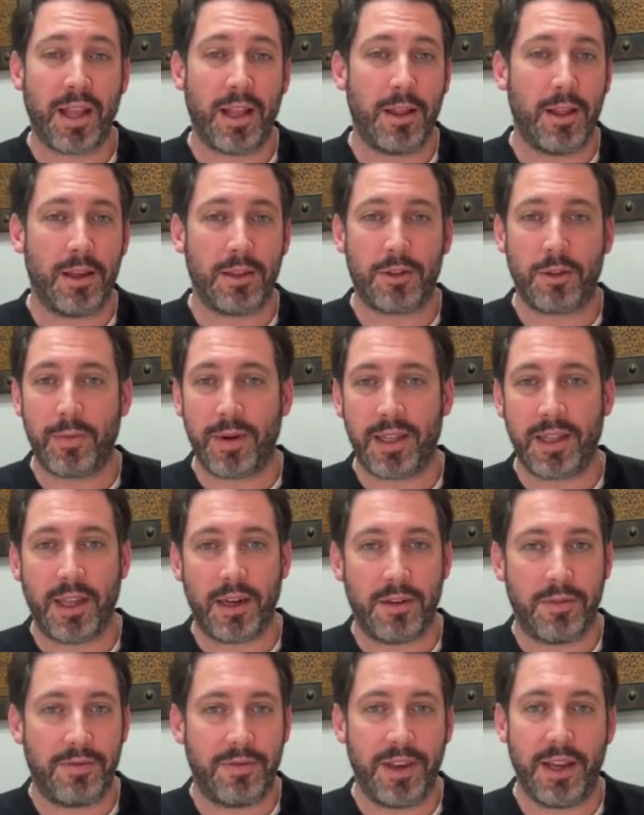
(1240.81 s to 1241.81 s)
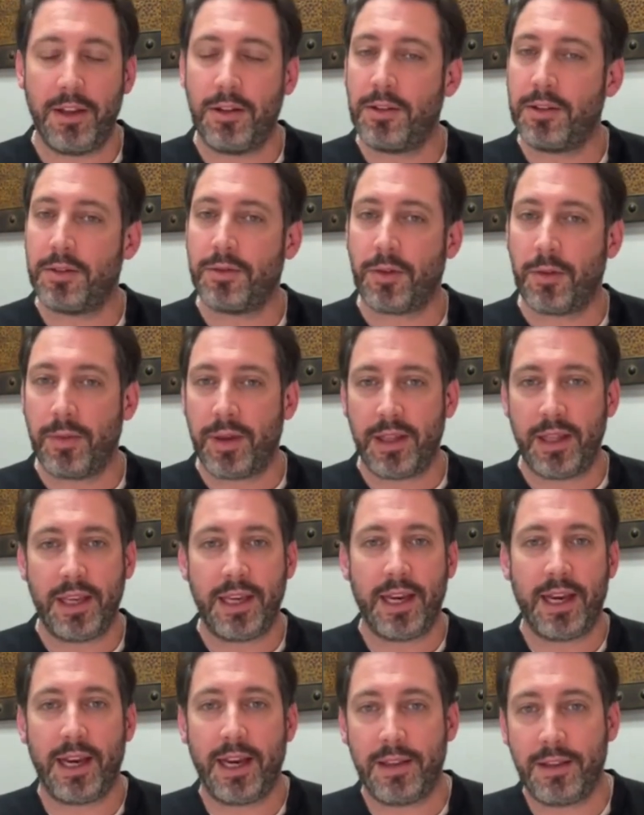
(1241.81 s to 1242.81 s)
electromagnetic fields from
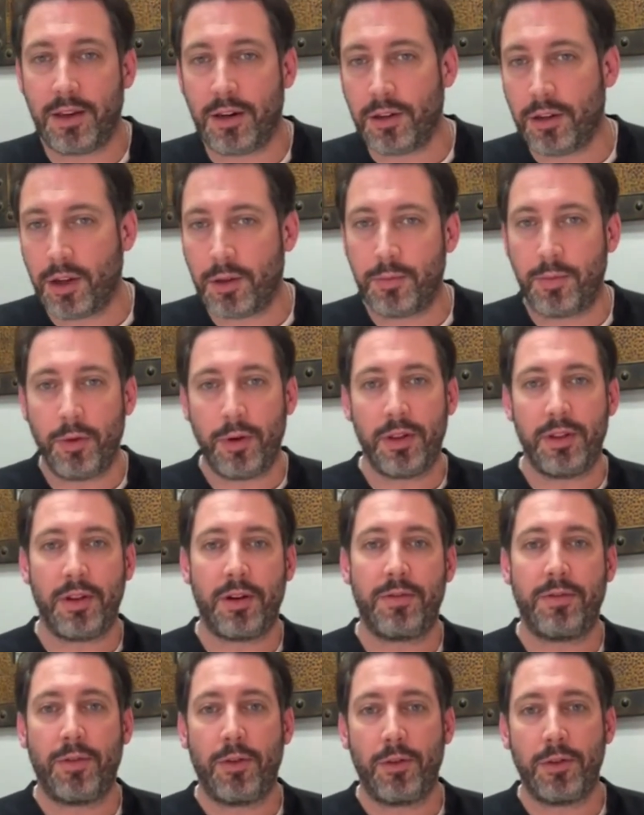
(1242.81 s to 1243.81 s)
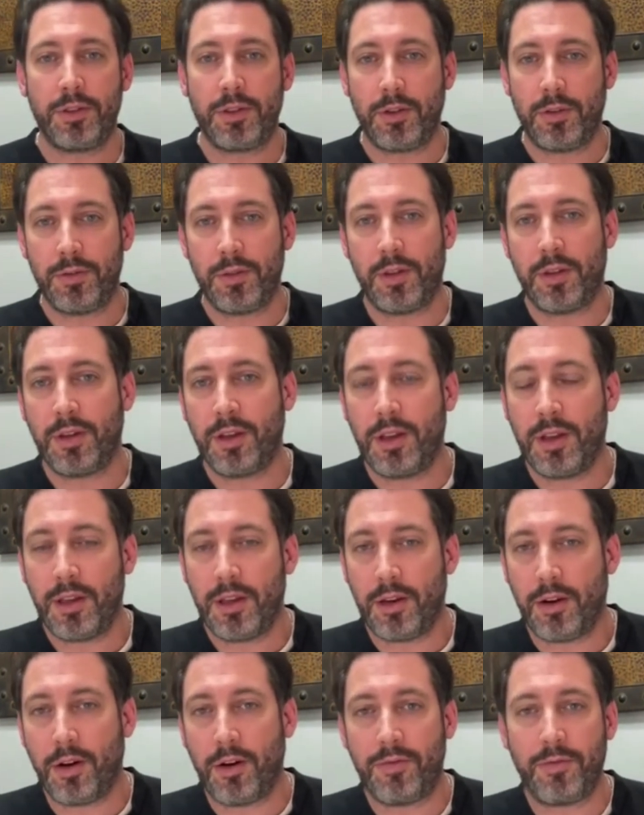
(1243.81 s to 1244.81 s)
any kind, they're not putting their phones on
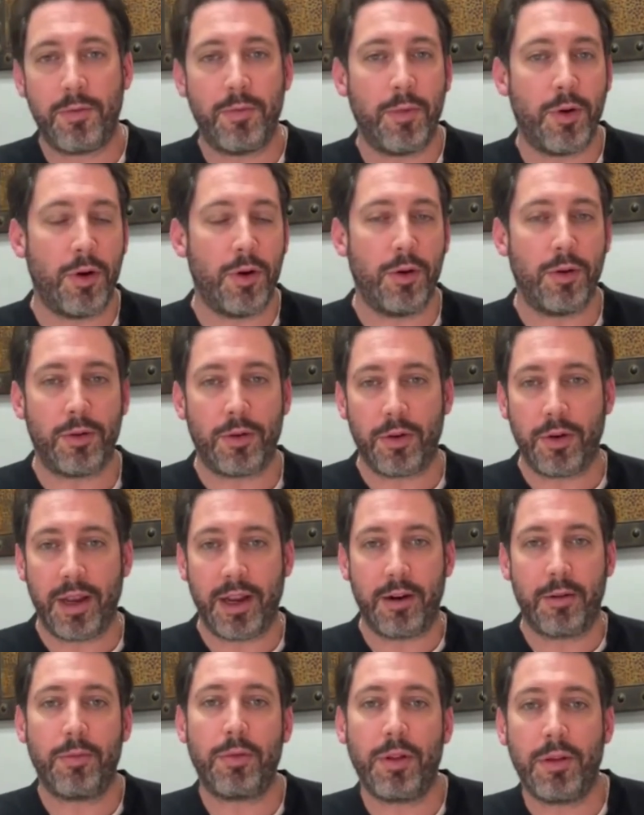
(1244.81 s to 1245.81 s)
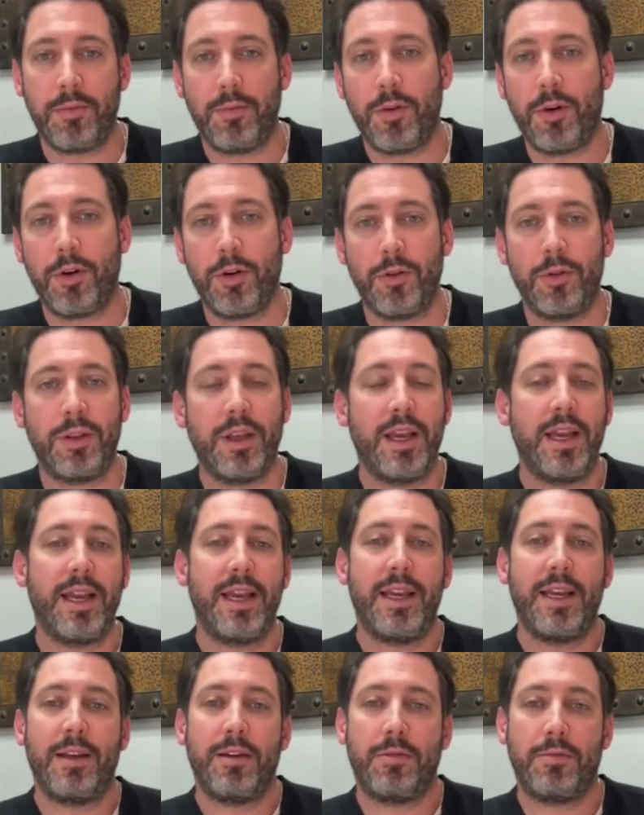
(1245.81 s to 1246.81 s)
off mode or airplane mode,
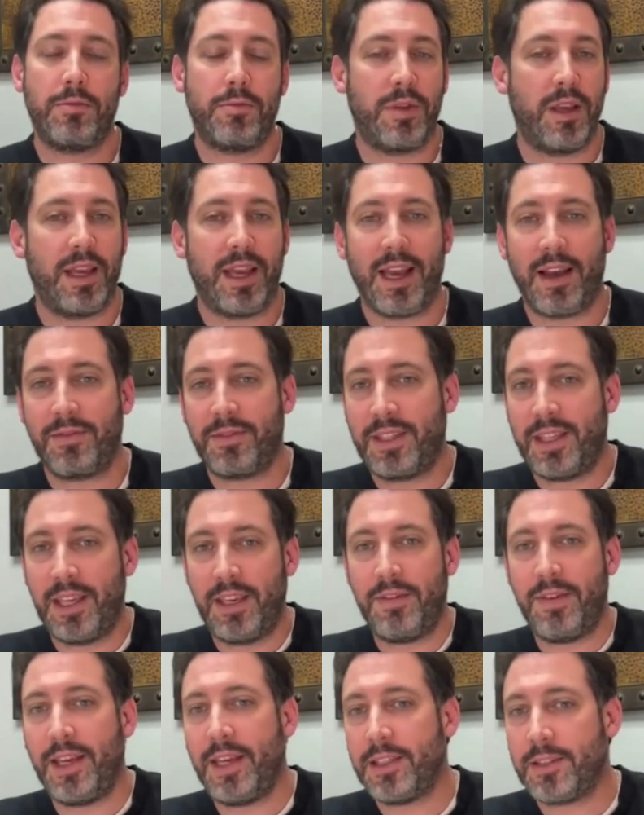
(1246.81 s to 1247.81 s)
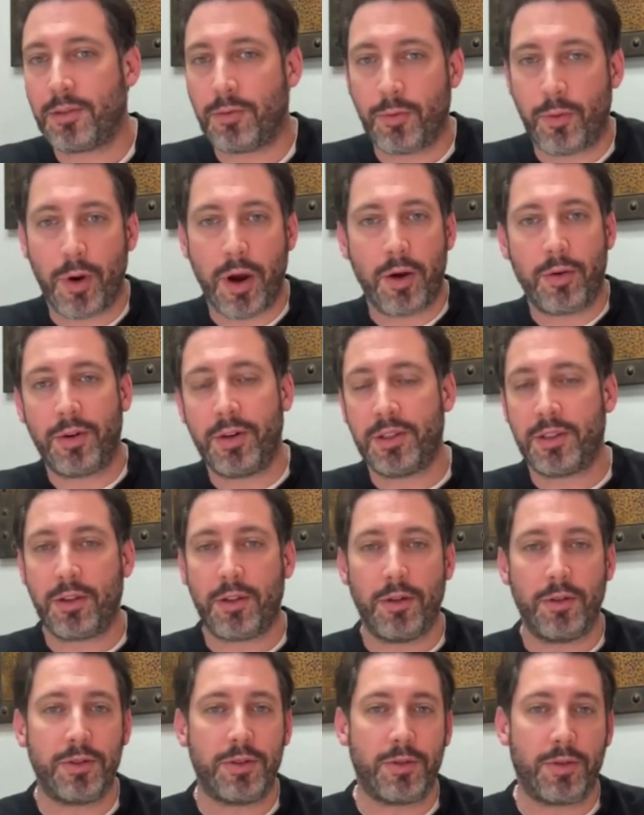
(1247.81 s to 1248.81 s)
they have TVs and routers
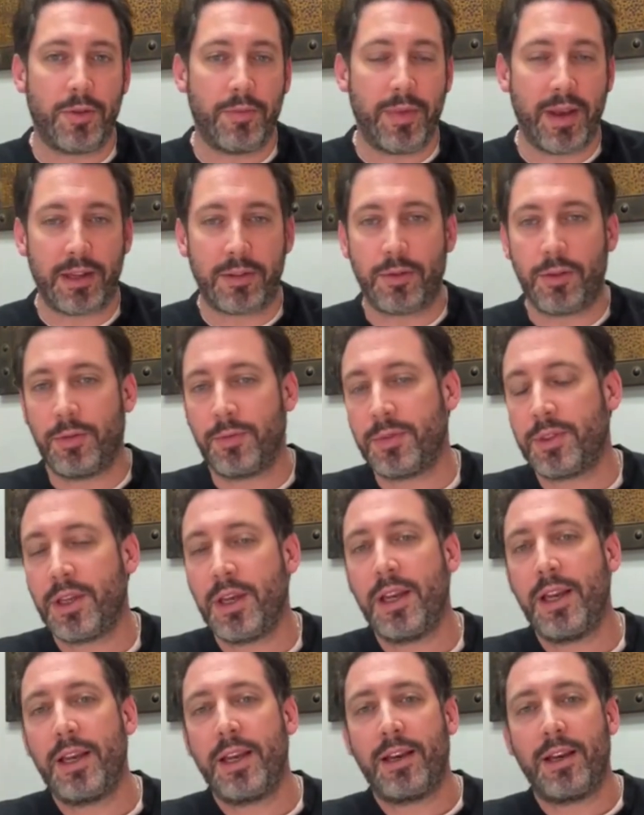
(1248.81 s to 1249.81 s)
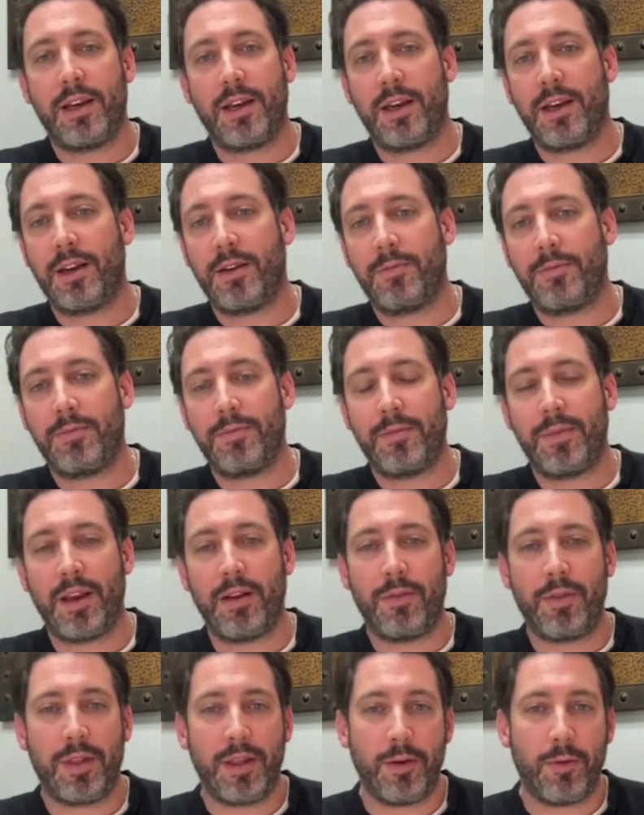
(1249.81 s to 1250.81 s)
close to their bedrooms,
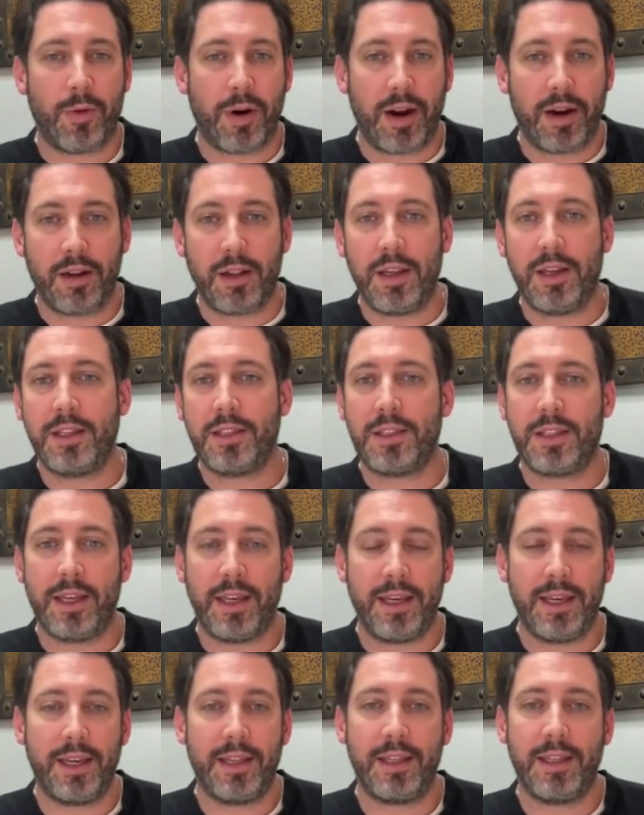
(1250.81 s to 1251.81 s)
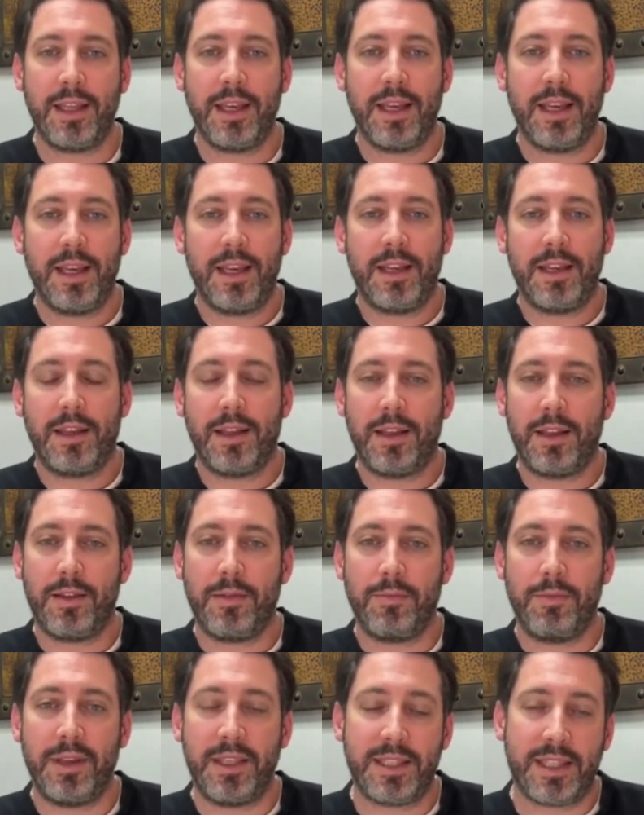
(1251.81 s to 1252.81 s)
everything wireless, and
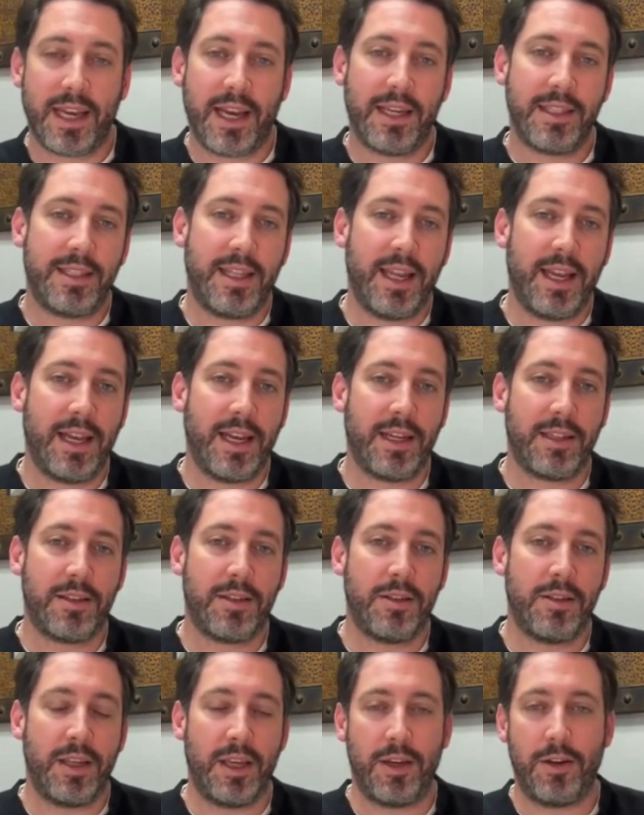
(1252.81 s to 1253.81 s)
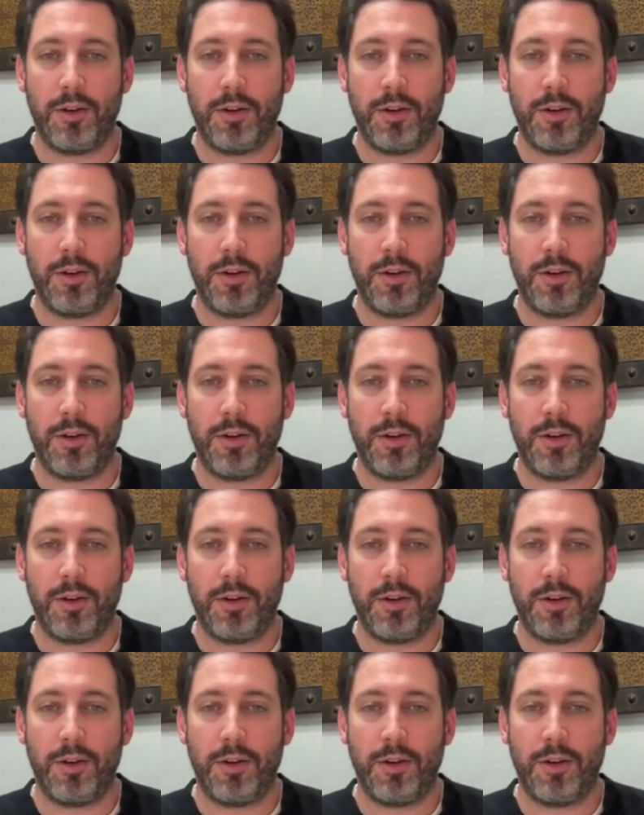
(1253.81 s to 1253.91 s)
besides that,